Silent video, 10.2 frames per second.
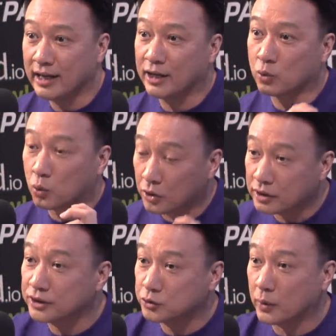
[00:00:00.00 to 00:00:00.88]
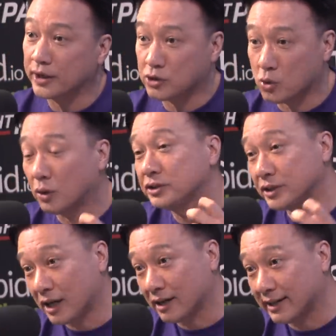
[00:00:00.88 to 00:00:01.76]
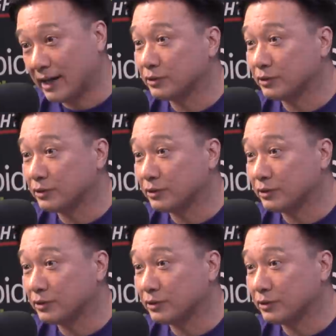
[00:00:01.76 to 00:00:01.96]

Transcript: and work his way towards a knockout,